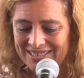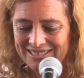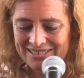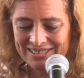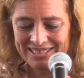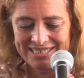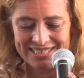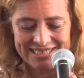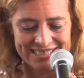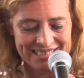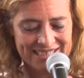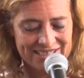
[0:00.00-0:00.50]
So
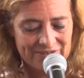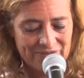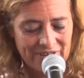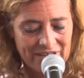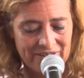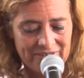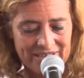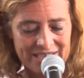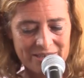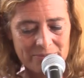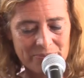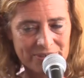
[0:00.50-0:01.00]
this is
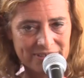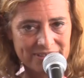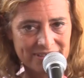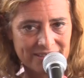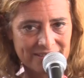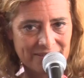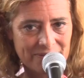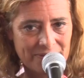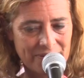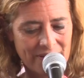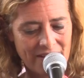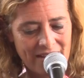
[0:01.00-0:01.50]
very
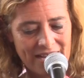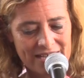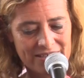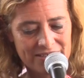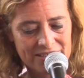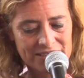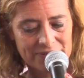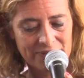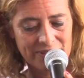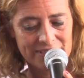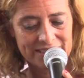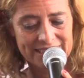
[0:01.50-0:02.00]
important for
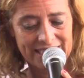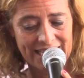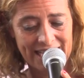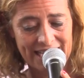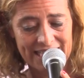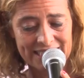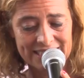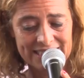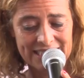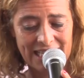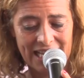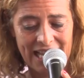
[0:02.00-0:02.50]
Alliance
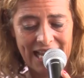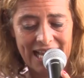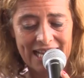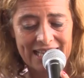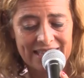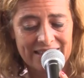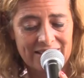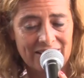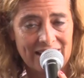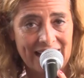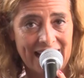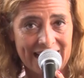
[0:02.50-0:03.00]
Francaise.
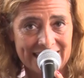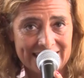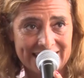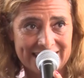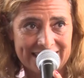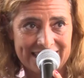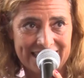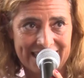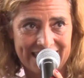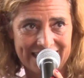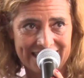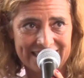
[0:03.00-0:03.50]
And the
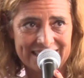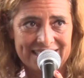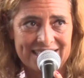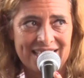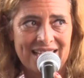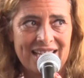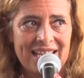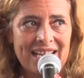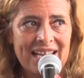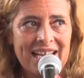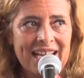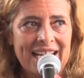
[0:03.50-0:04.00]
last
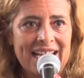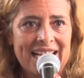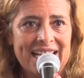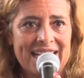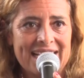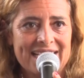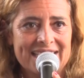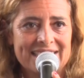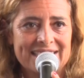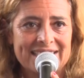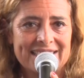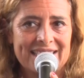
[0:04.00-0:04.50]
thing
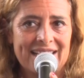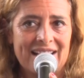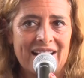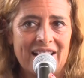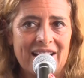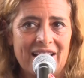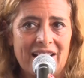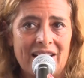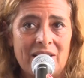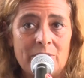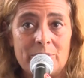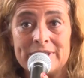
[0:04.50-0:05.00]
is
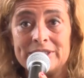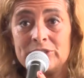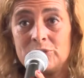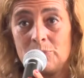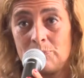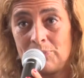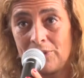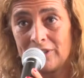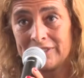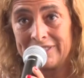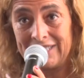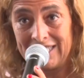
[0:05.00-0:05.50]
we
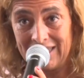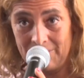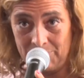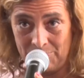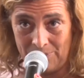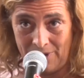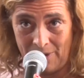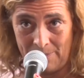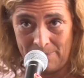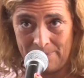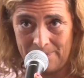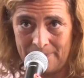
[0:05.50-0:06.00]
support hip
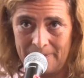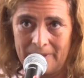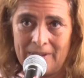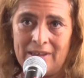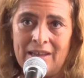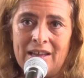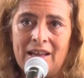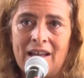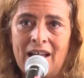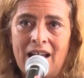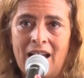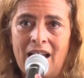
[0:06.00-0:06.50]
hop.
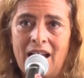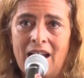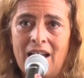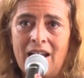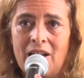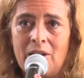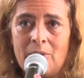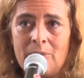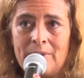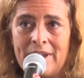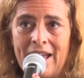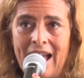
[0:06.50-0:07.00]

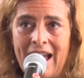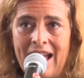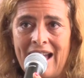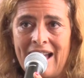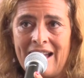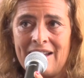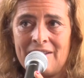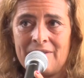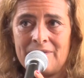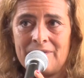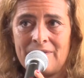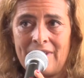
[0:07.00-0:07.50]
We
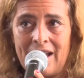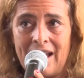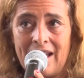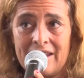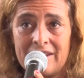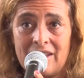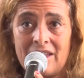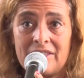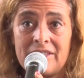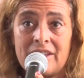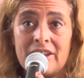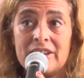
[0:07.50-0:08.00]
have
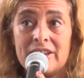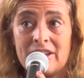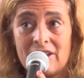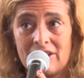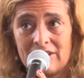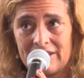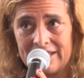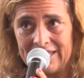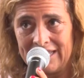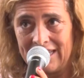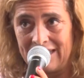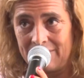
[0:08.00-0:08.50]
another
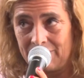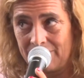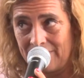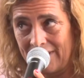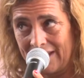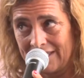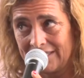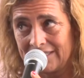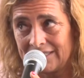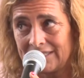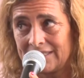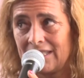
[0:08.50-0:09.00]
yearly
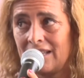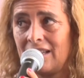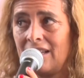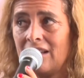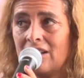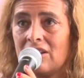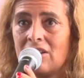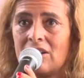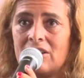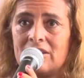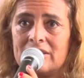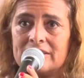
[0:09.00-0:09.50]
event
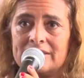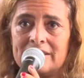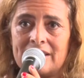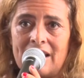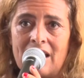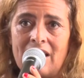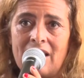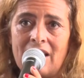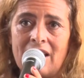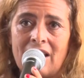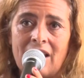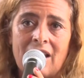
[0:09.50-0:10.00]
called
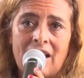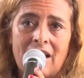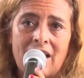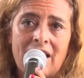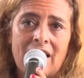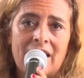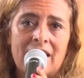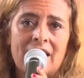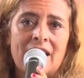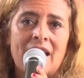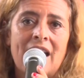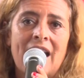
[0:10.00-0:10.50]

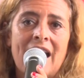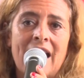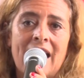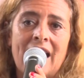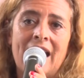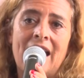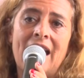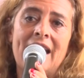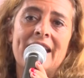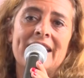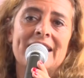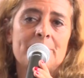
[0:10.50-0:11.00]

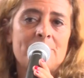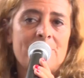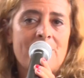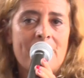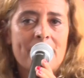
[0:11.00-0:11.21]
Hip